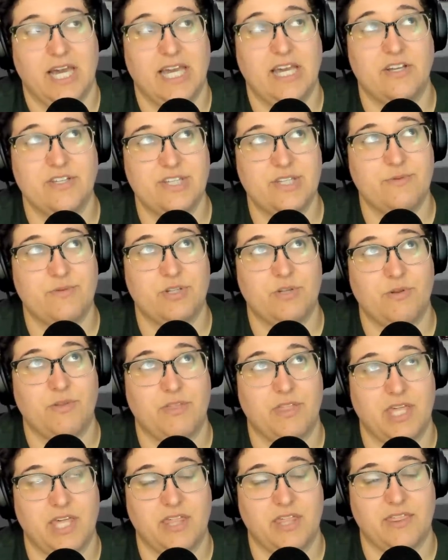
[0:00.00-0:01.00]
I also do
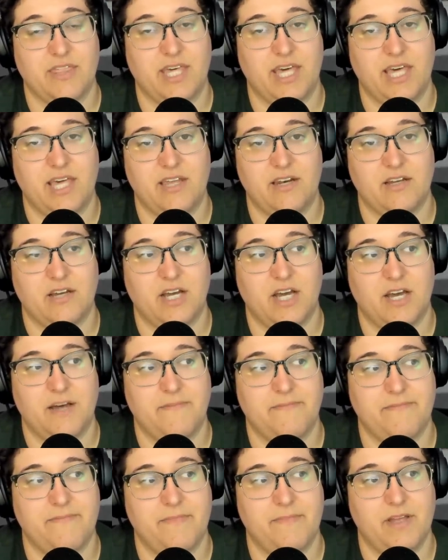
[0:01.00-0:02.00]
think that
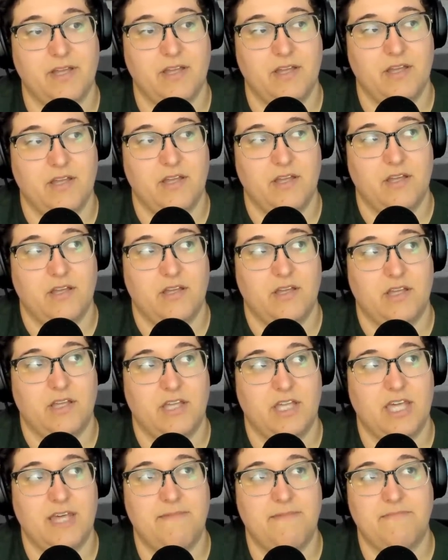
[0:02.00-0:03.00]
um,
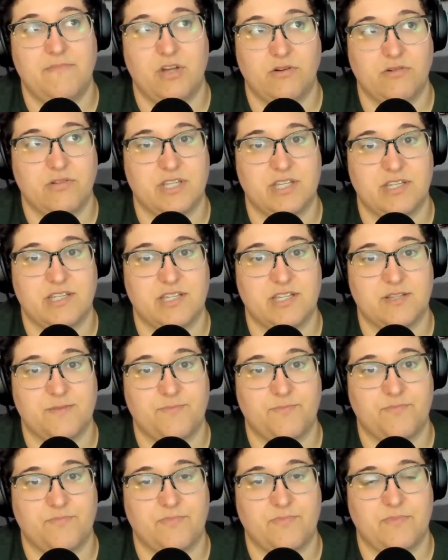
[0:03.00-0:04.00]
hypnosis
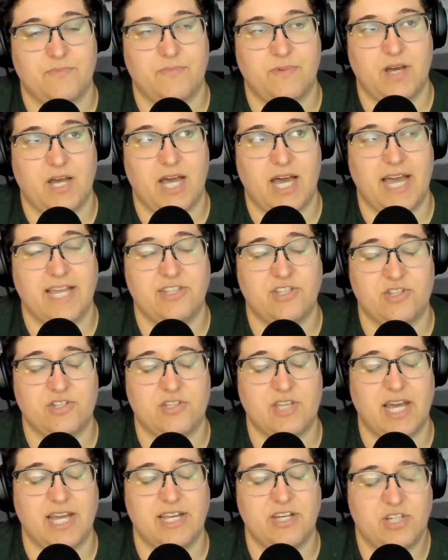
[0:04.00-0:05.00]
is. I,
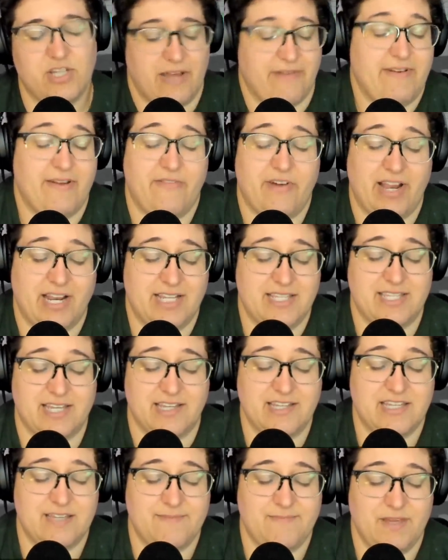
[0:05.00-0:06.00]
I, I've never had it
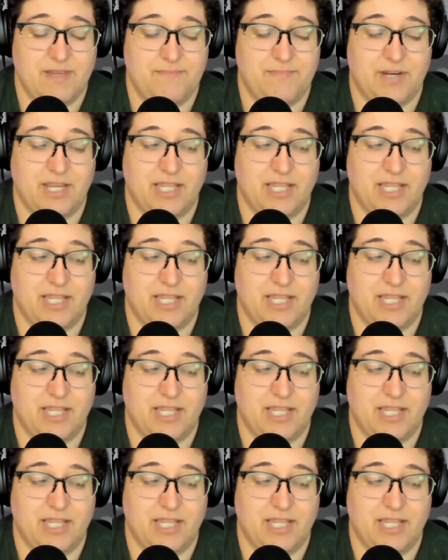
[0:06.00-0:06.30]
done to me,